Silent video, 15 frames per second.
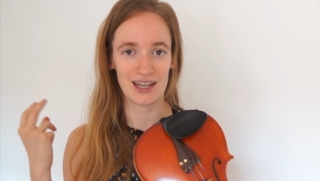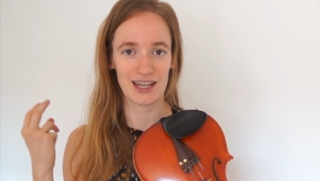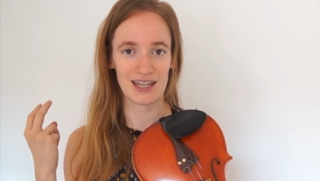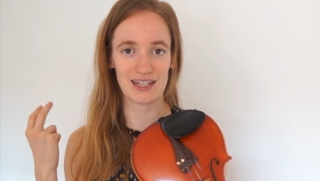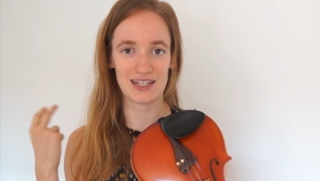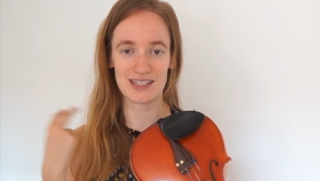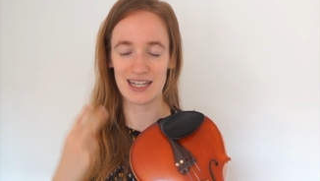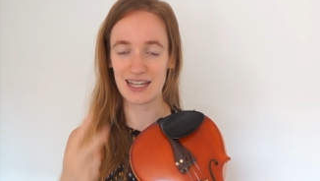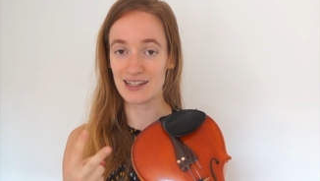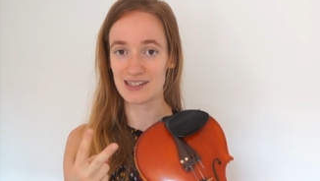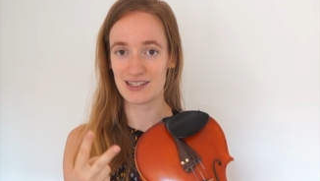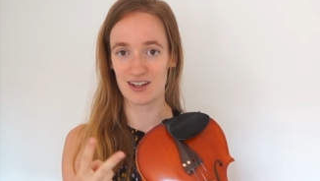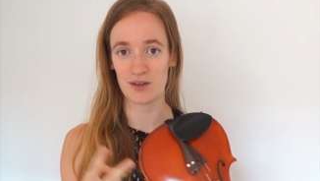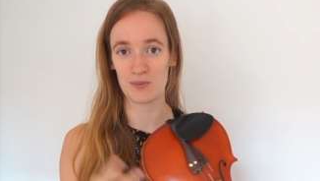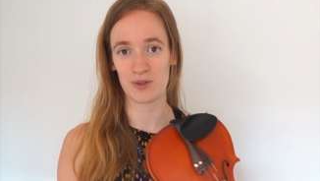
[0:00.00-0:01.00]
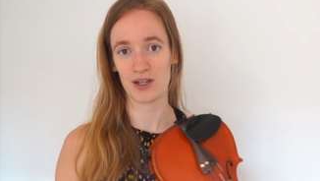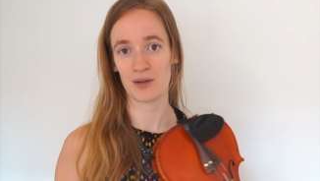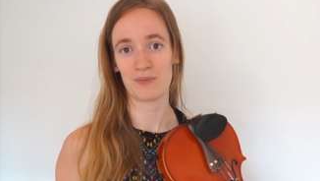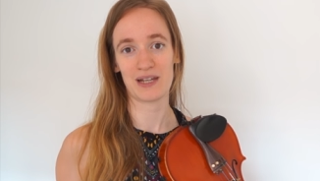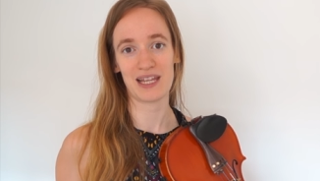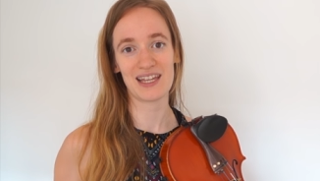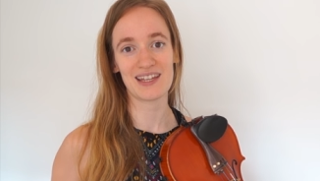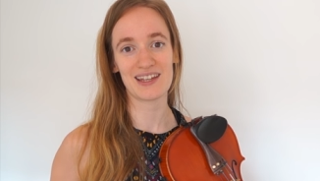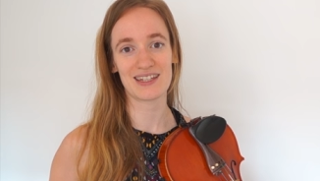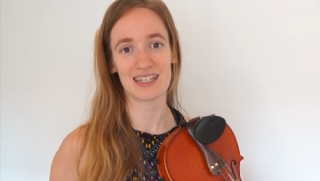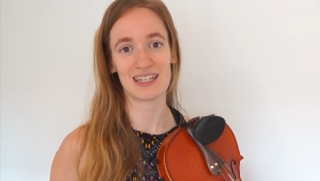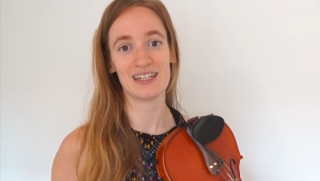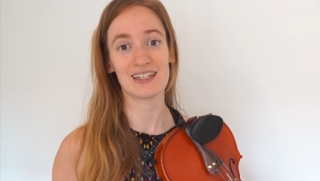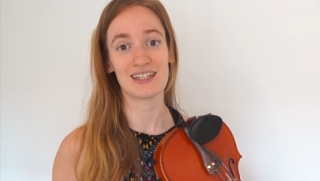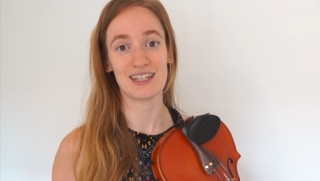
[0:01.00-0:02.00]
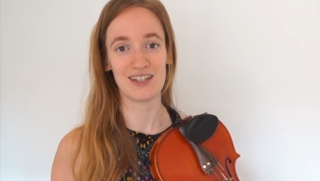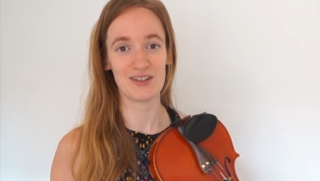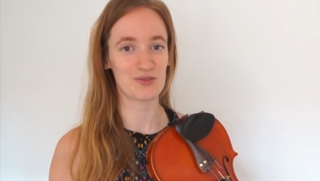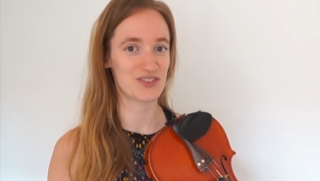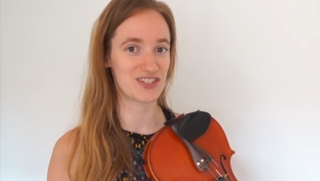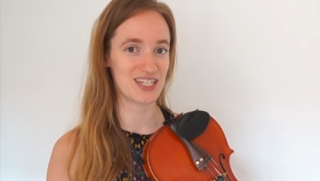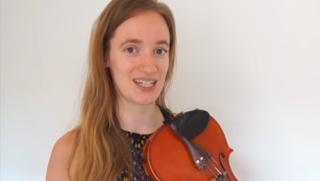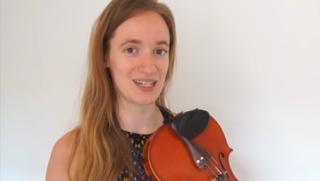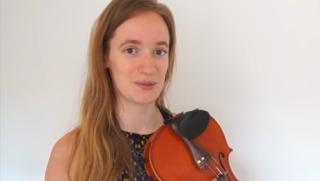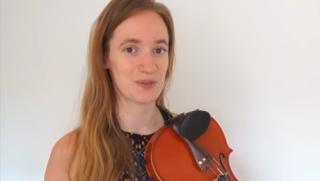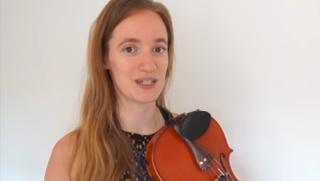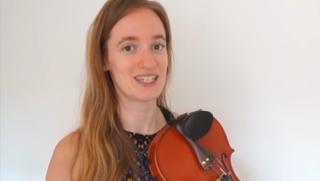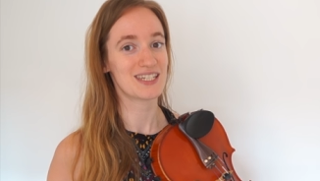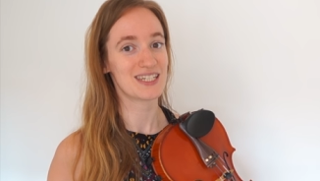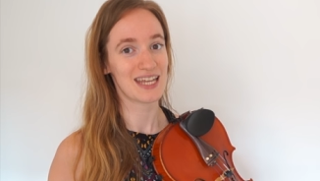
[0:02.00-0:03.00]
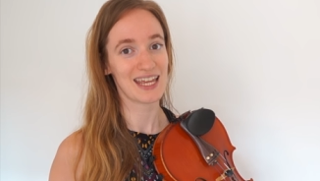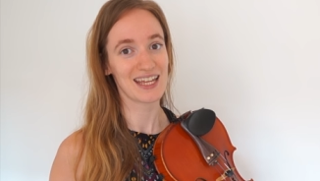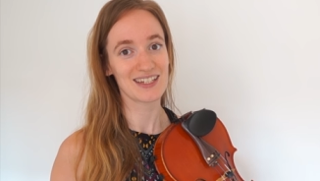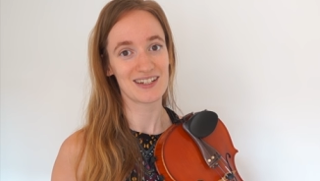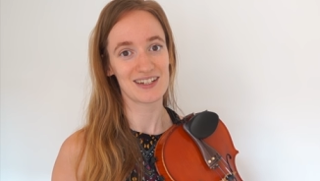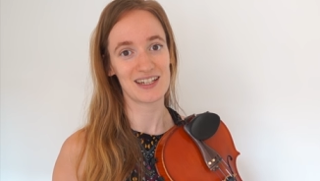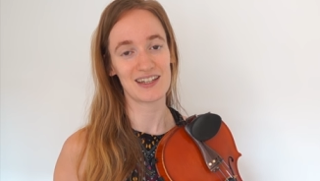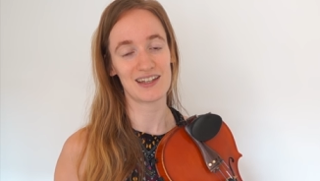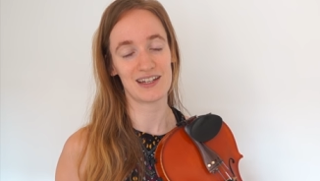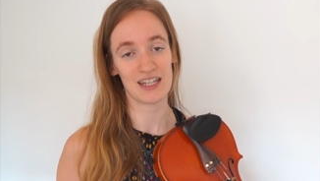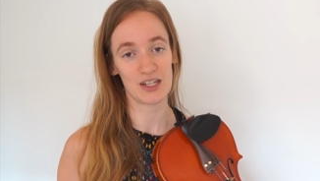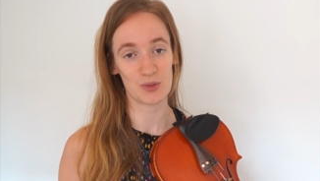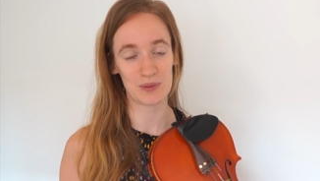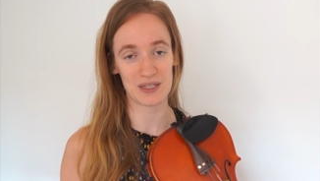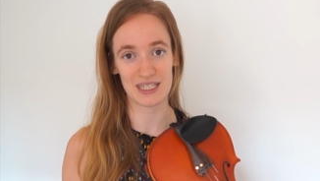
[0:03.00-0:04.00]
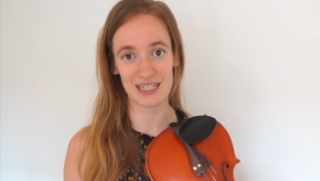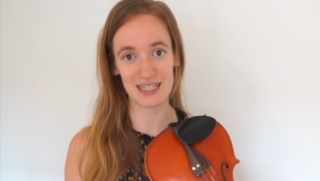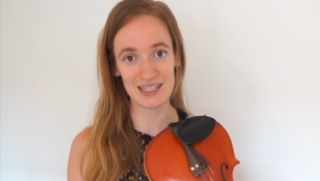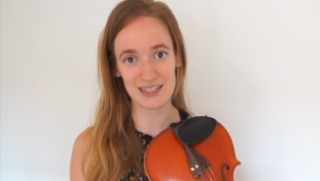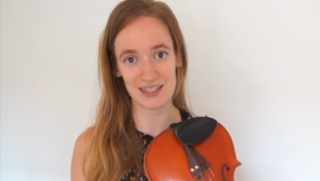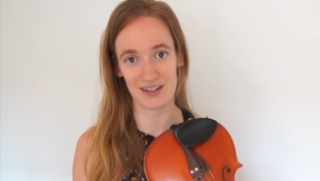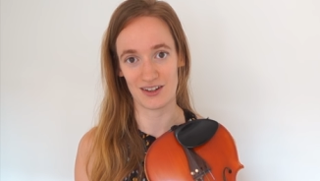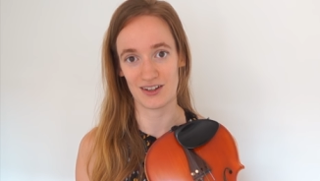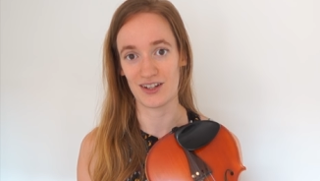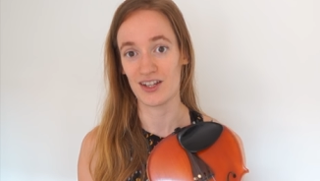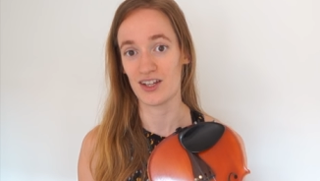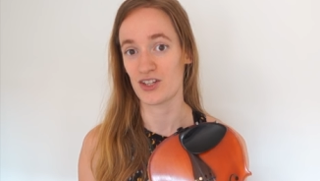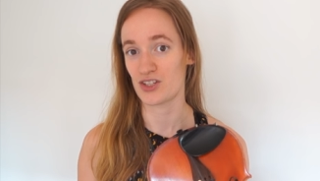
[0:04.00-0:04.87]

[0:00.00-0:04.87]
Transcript: and the second time we are playing it in the key of G, which is actually a little bit easier.